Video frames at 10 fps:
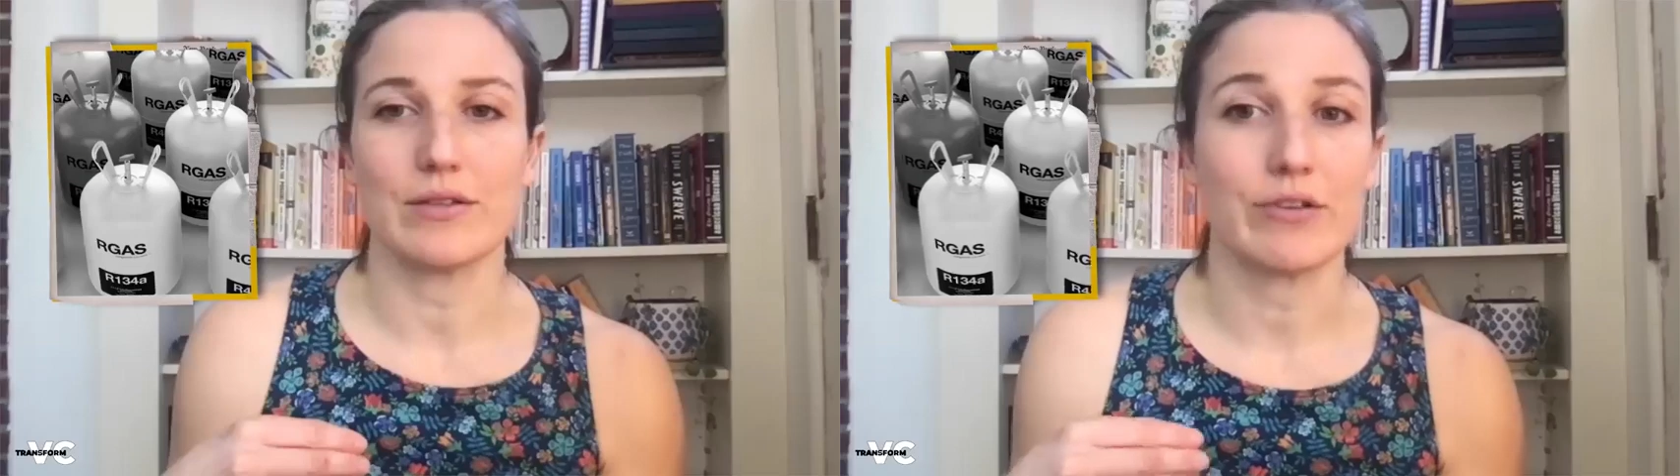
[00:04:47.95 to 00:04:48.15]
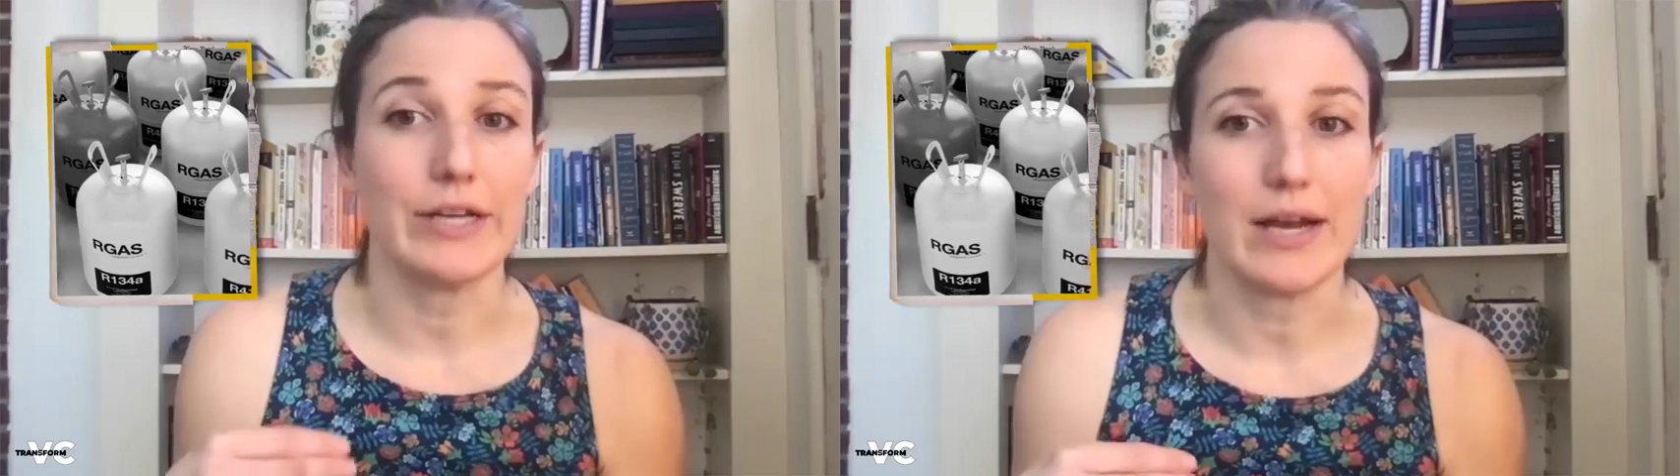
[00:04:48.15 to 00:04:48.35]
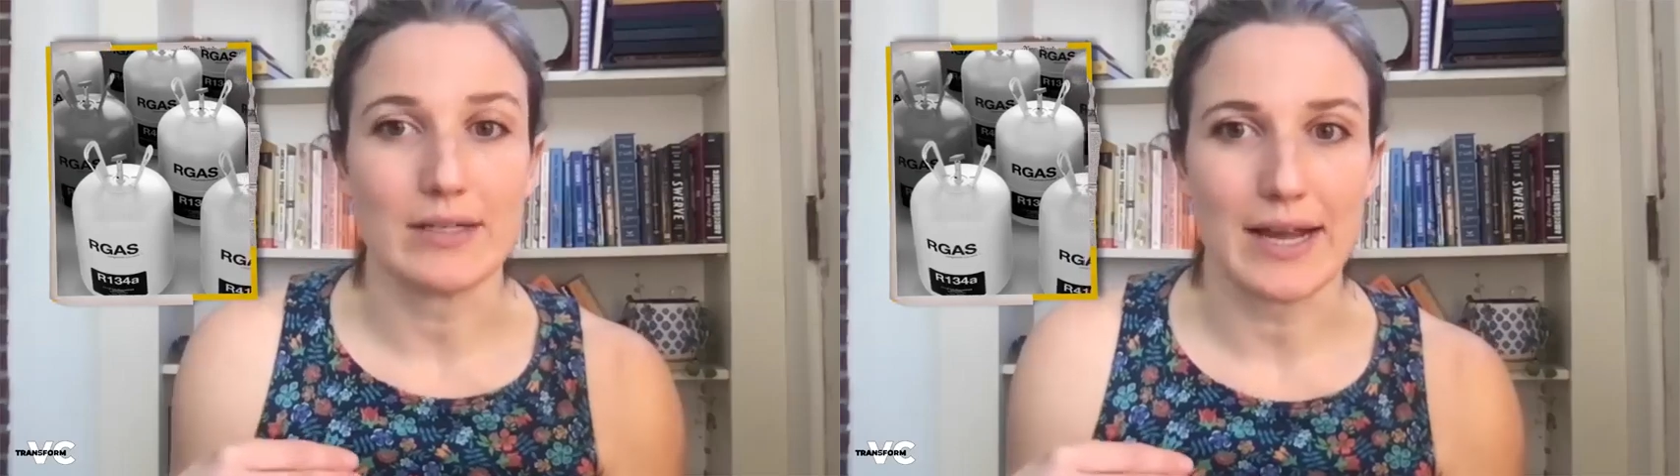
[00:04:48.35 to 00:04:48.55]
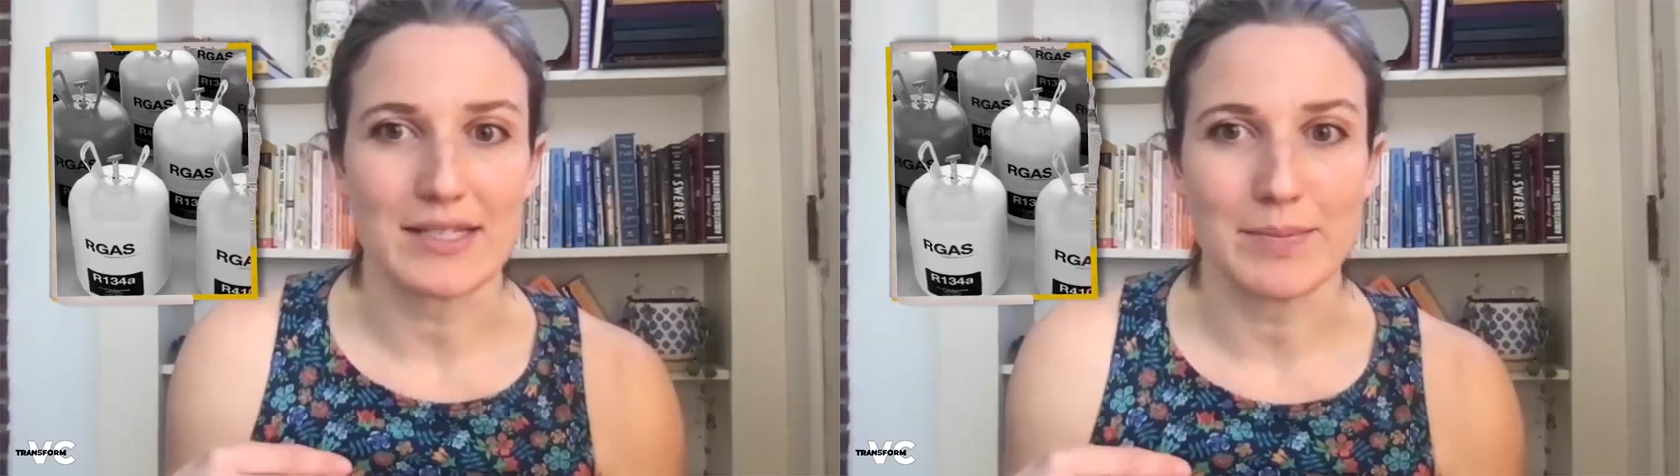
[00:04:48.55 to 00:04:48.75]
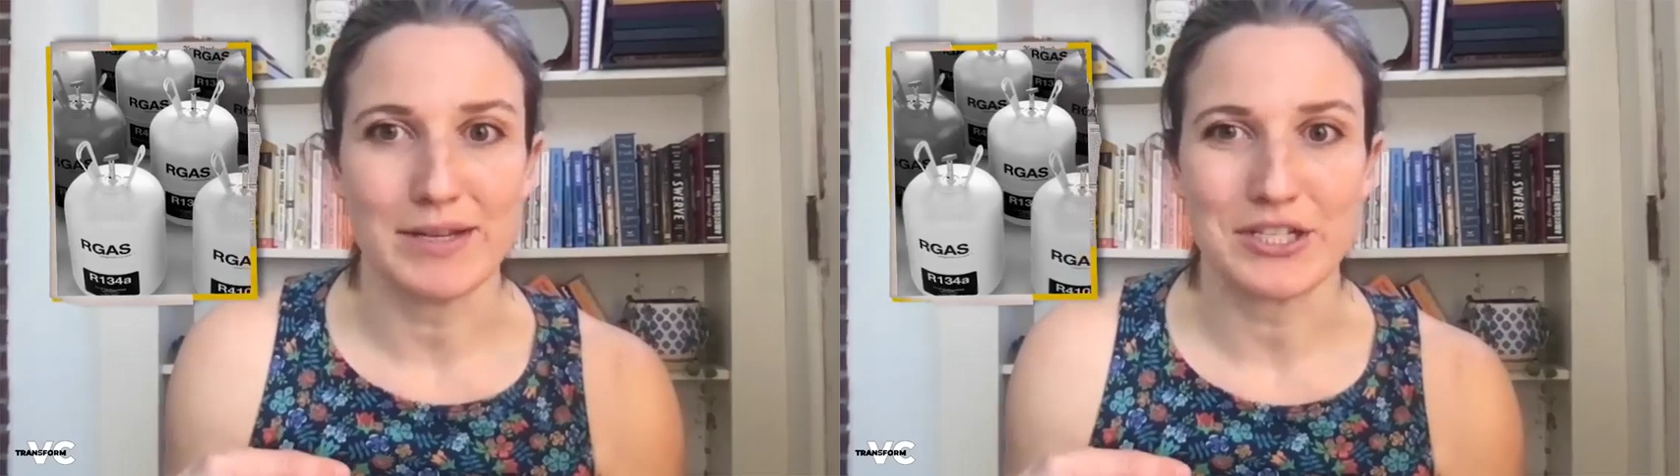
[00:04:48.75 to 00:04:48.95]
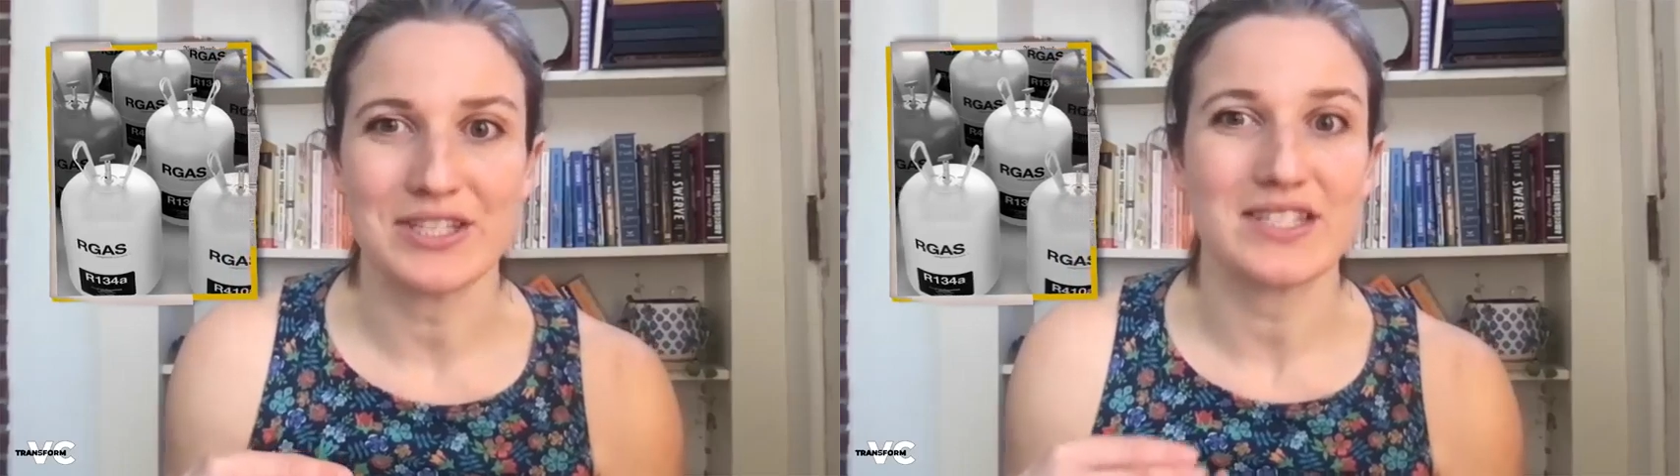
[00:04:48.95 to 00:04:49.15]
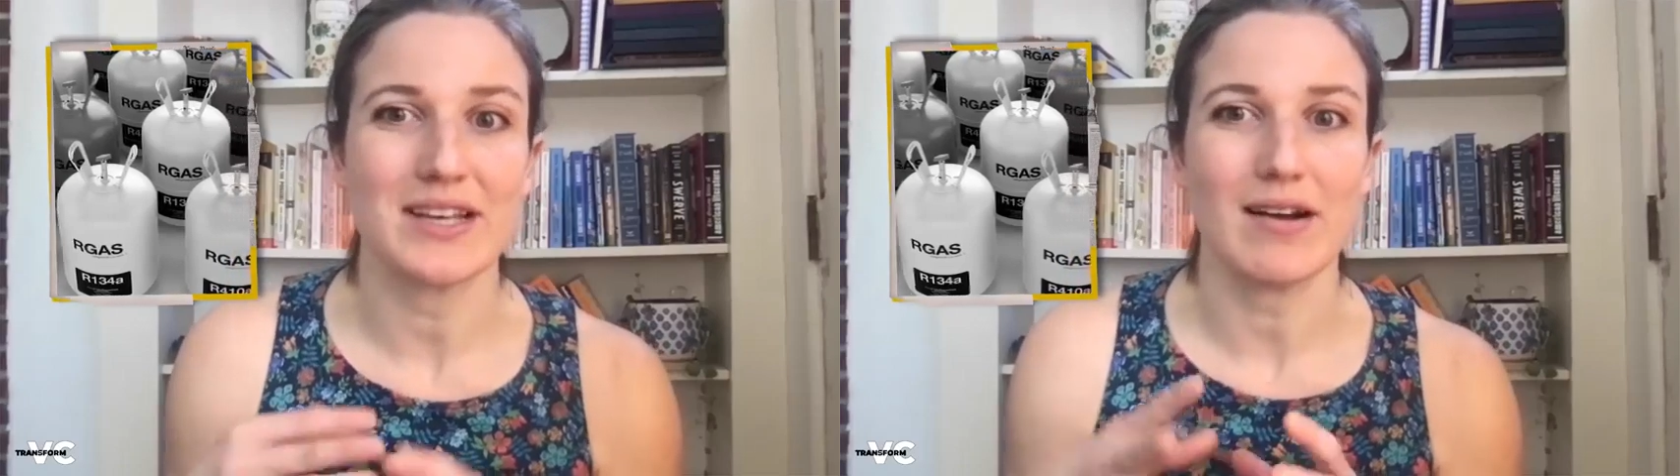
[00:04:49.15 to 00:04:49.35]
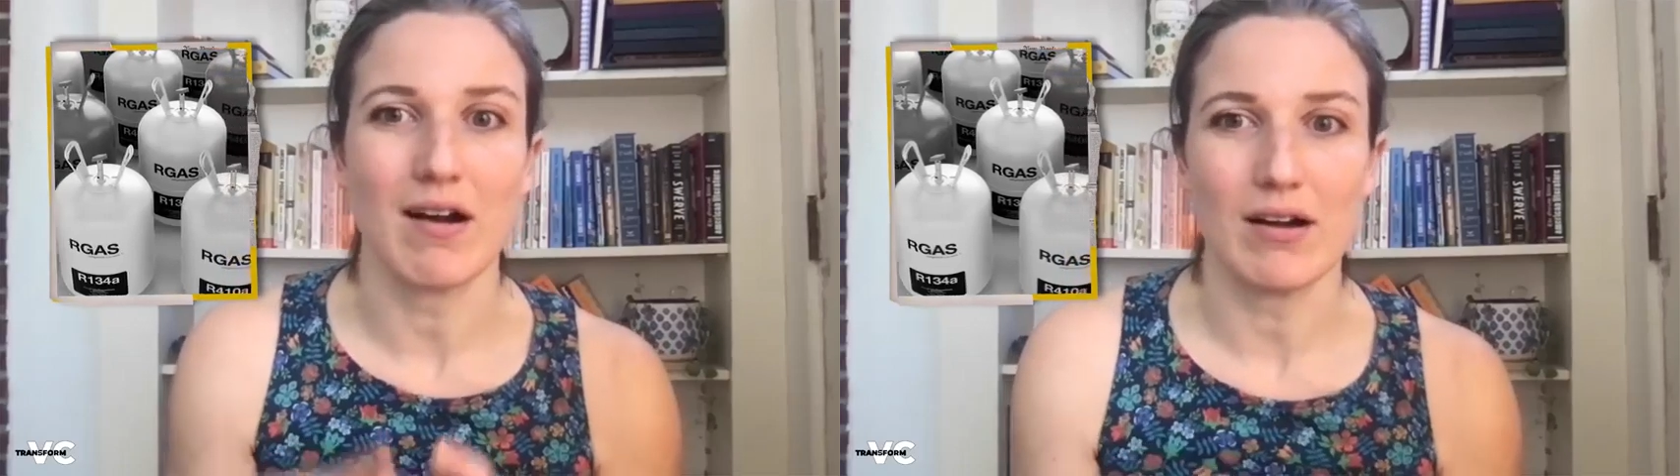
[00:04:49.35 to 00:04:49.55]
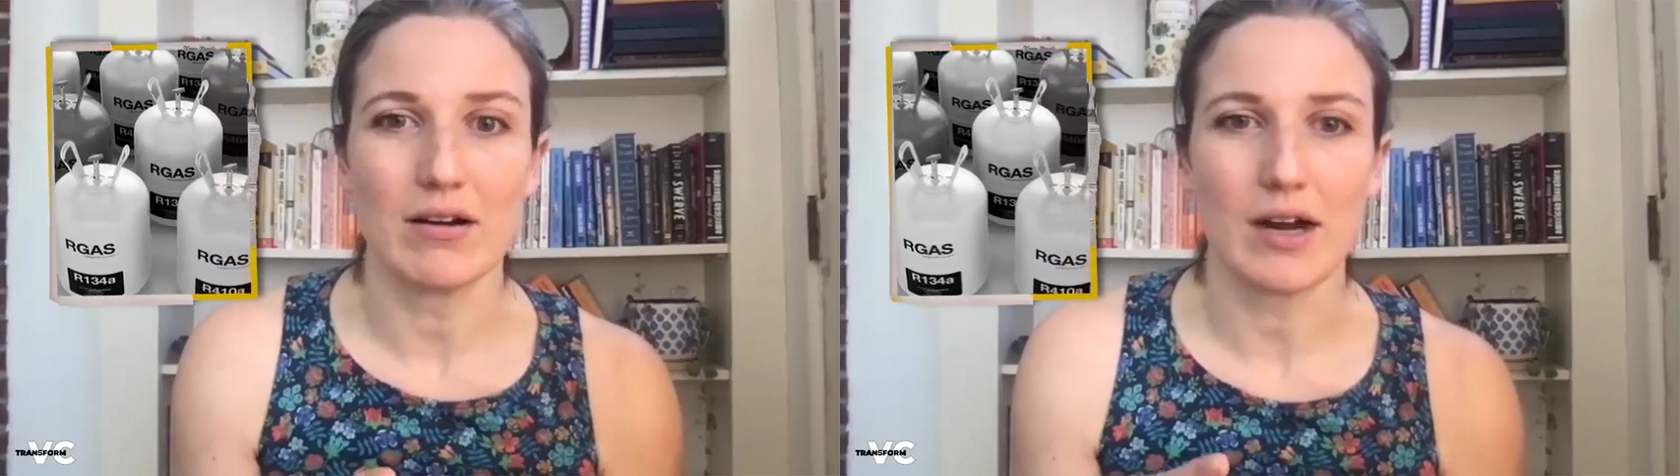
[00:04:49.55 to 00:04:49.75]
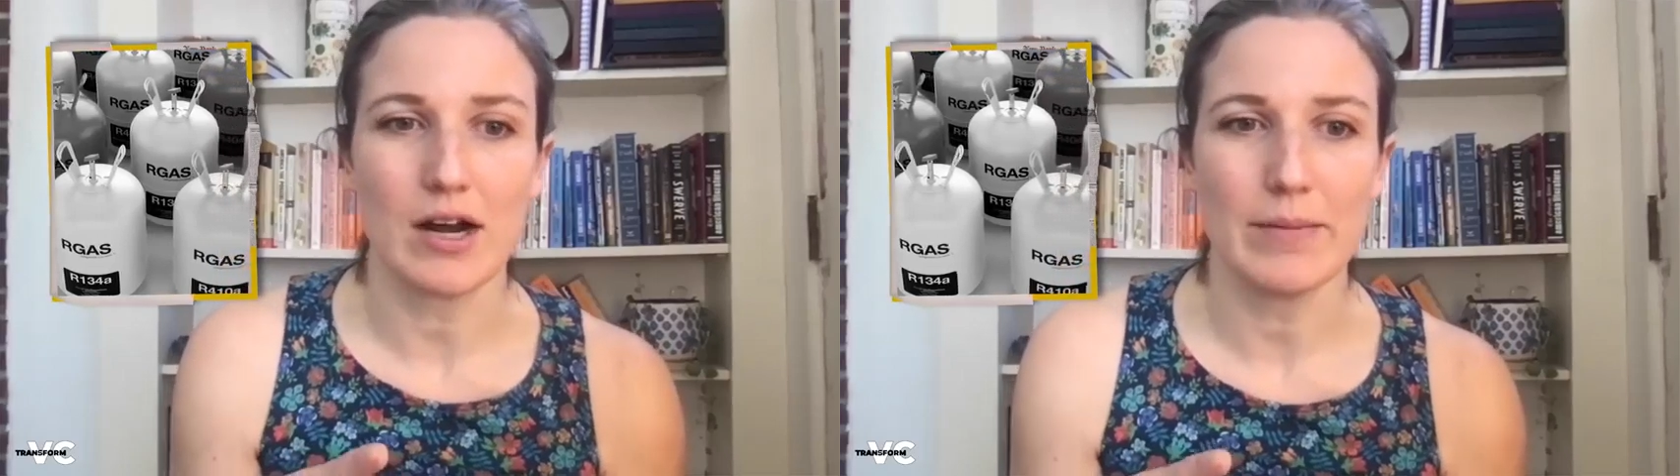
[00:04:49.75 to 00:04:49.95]
greenhouse gas emissions that aren't
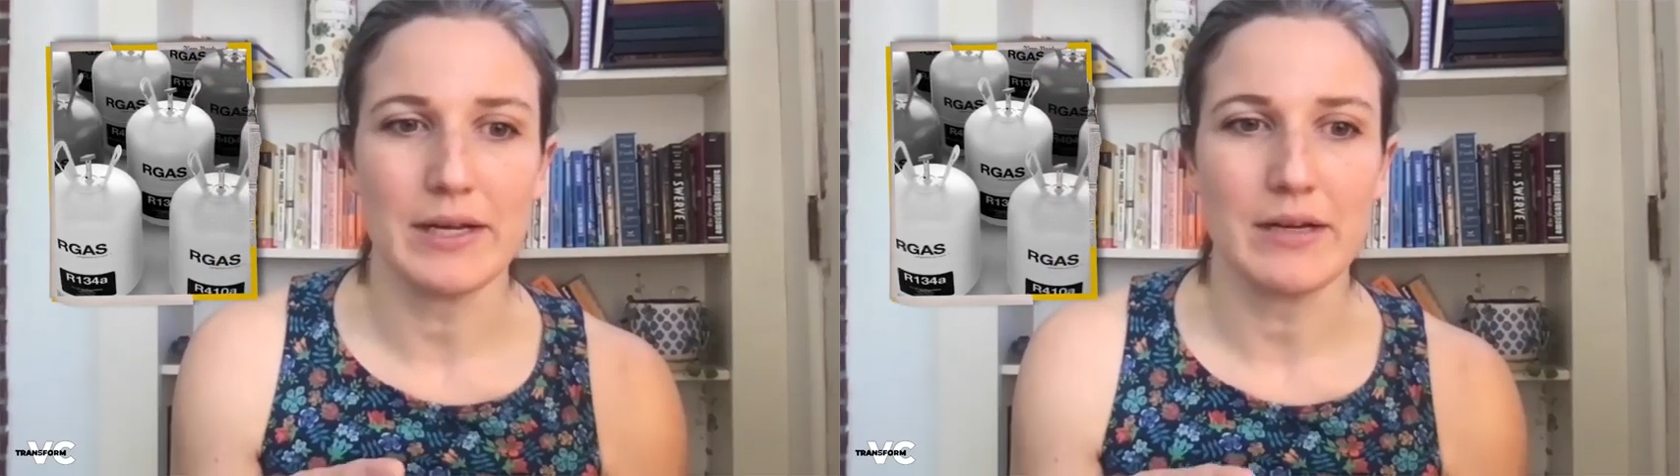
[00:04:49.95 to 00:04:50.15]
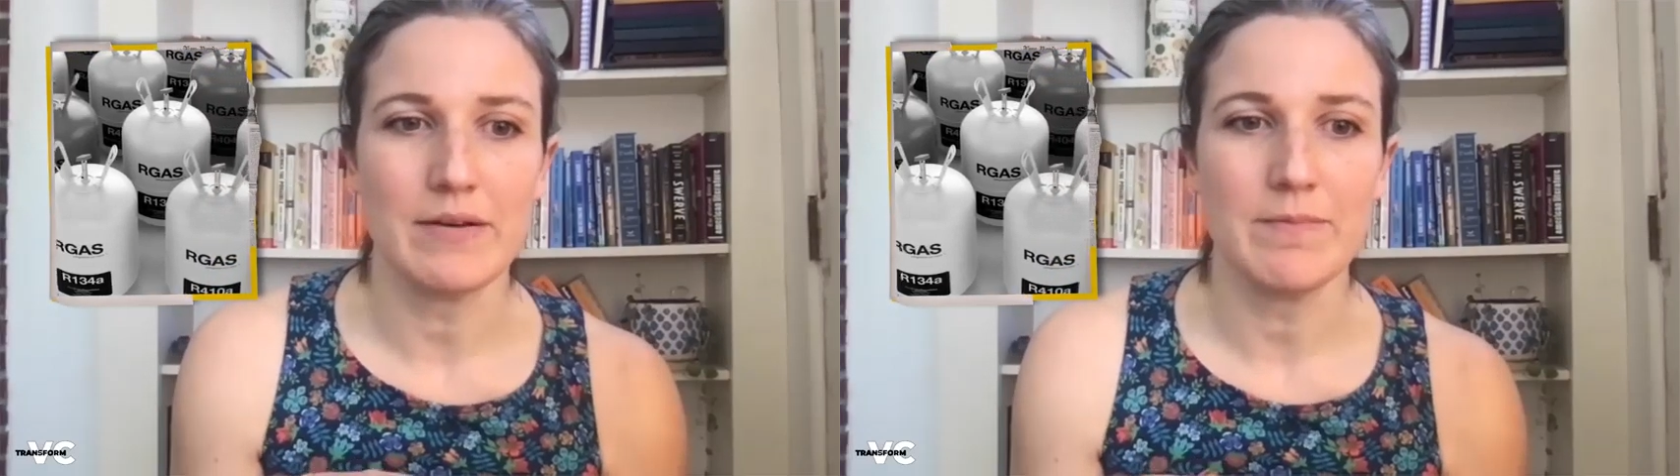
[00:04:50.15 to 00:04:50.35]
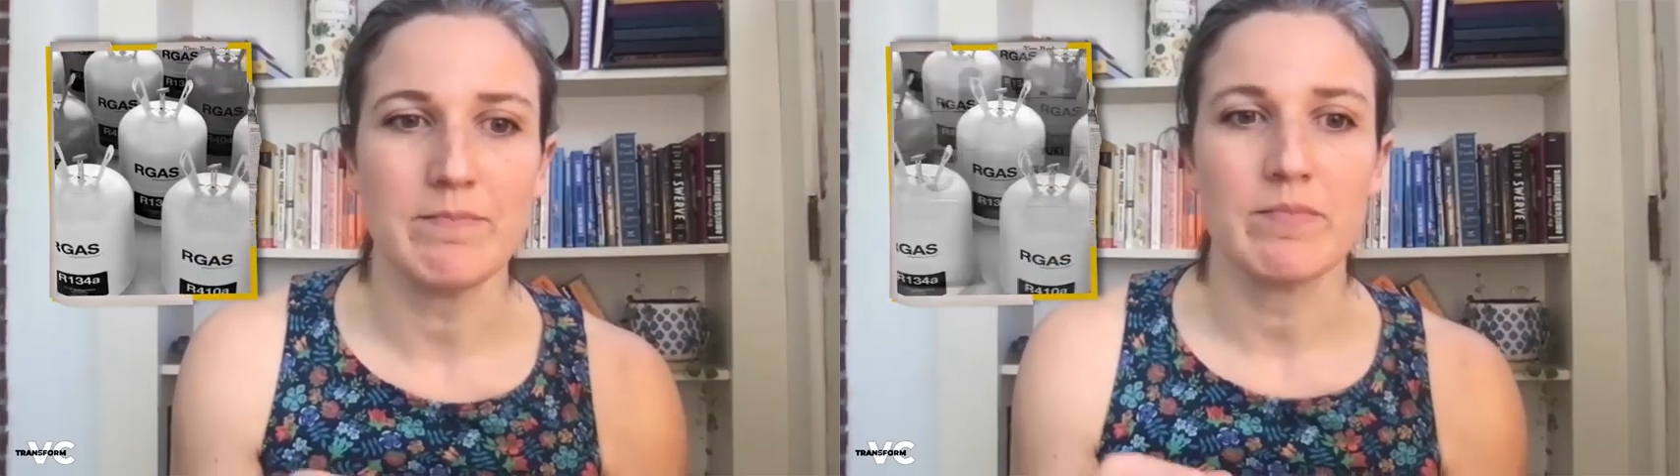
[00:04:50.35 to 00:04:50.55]
carbon.